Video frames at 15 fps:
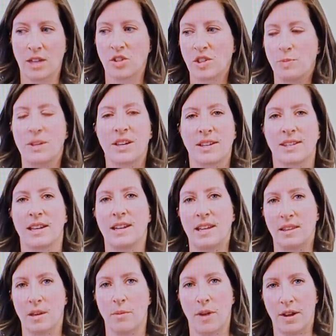just because I
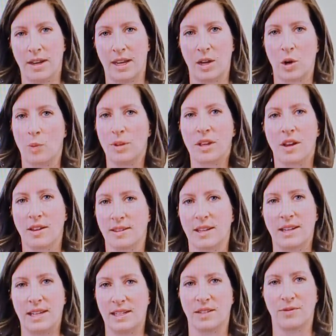need the money or because
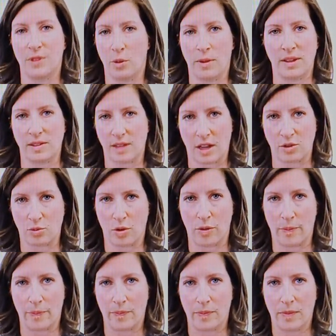I need to fill my schedule?